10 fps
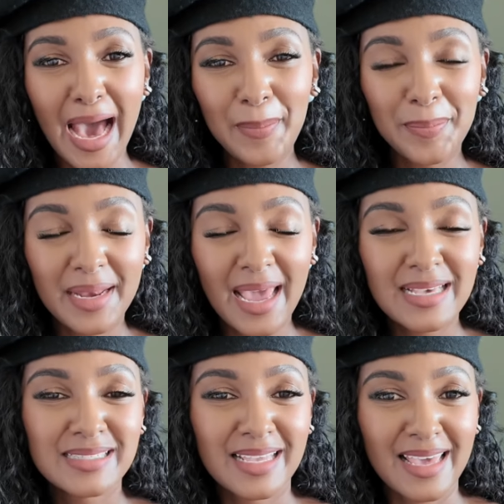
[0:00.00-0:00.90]
Up
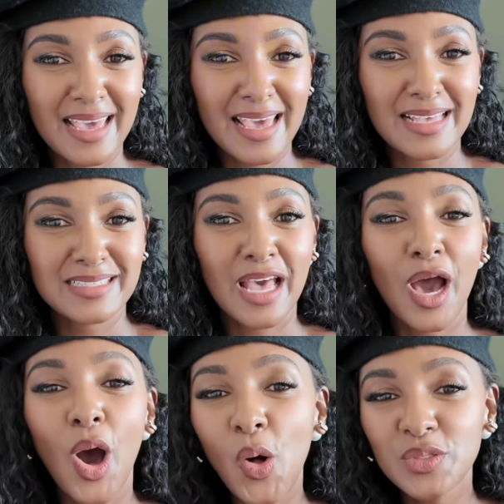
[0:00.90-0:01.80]
next is
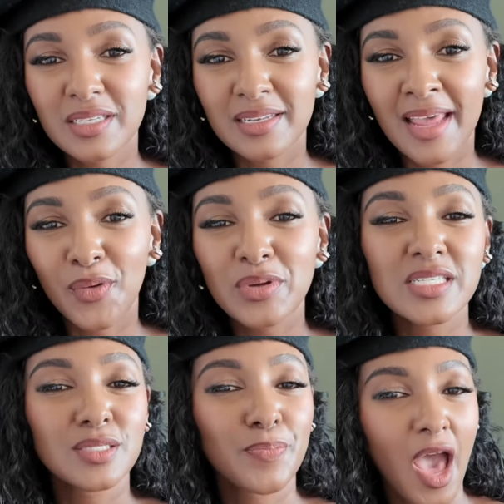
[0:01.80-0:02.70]
a halter neck,
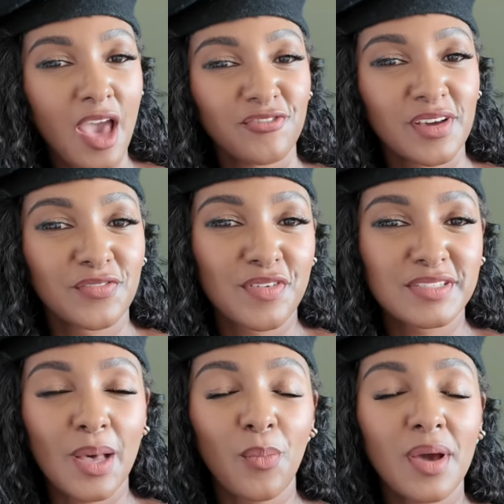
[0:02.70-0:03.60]
which is perfect for
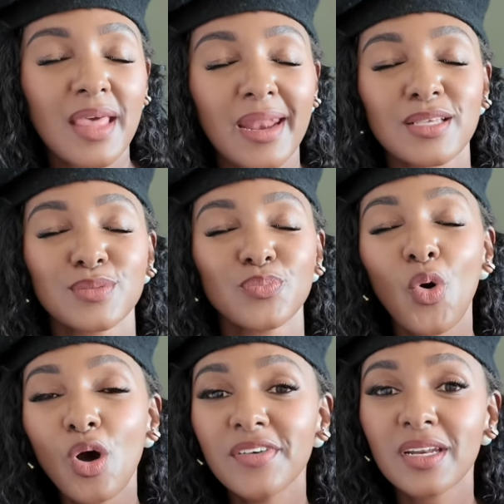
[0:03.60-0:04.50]
someone that has
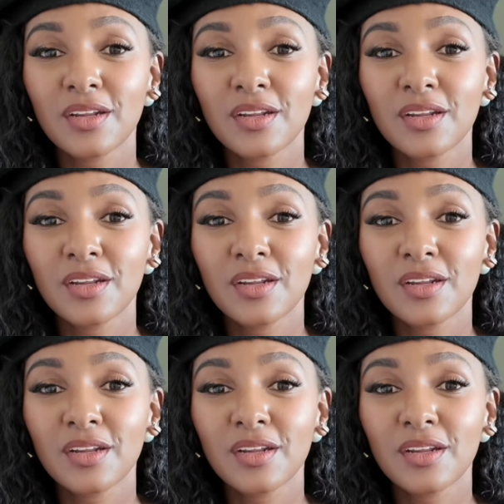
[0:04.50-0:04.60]
more of an